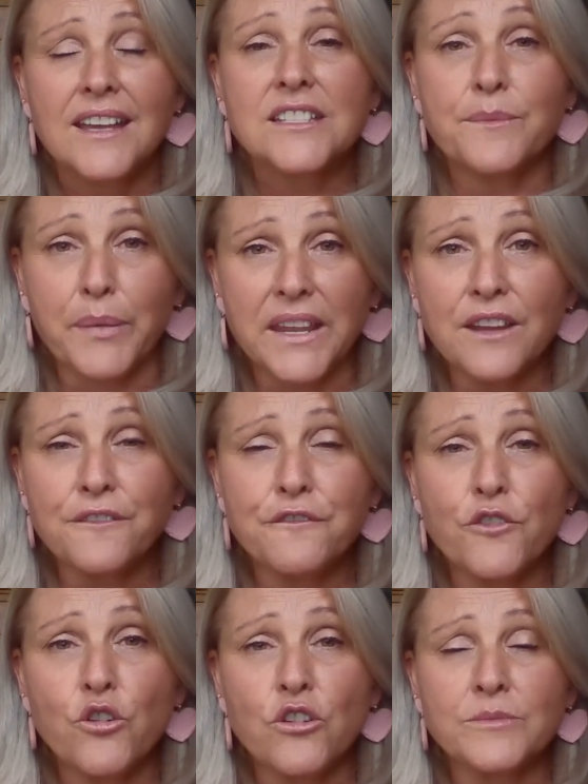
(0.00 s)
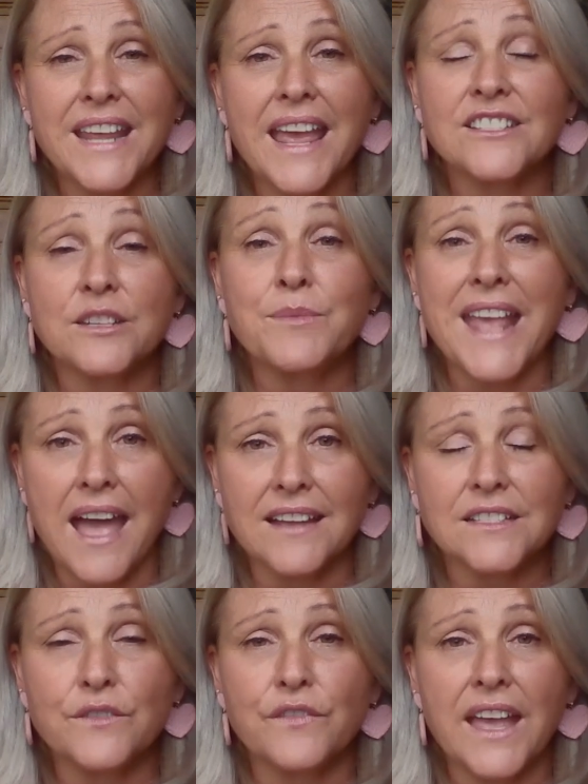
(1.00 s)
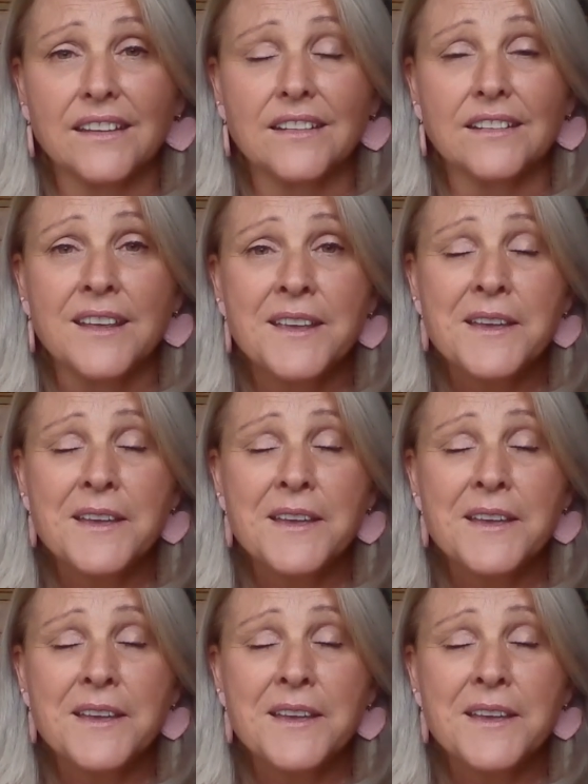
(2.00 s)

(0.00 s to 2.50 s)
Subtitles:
to be informed and to be activated.